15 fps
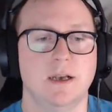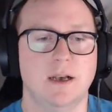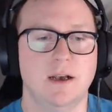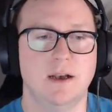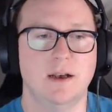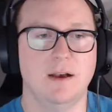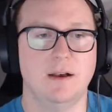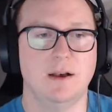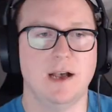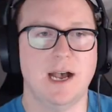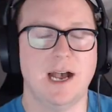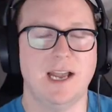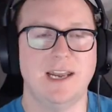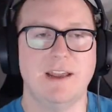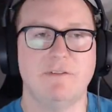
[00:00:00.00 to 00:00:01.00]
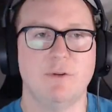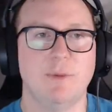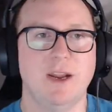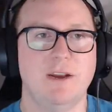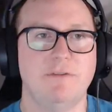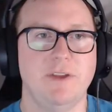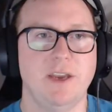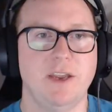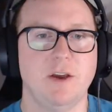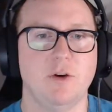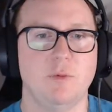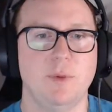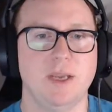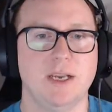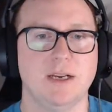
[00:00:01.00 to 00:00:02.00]
I never made a video
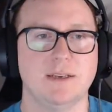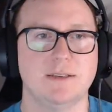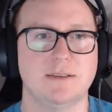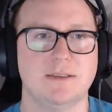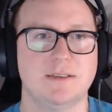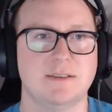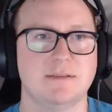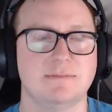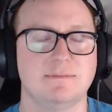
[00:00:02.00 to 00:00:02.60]
because